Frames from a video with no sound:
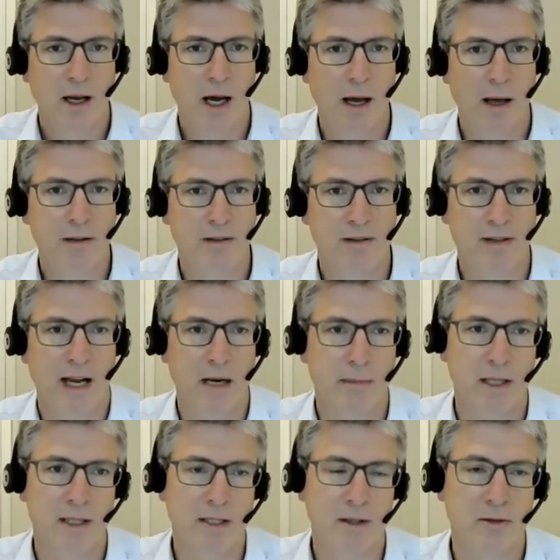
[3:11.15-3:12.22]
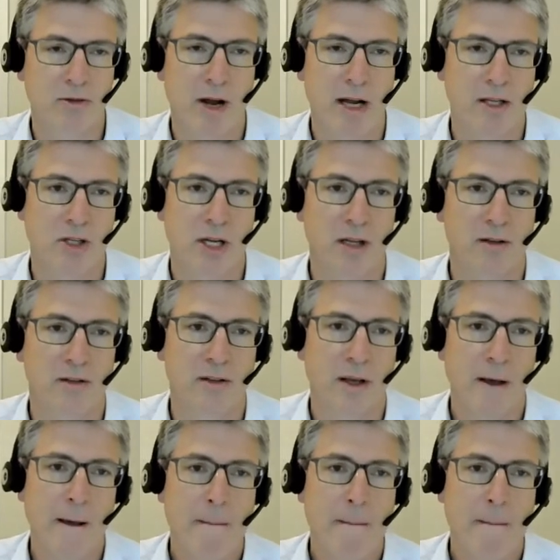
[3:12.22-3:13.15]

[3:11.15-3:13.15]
uh, sustainability strategies,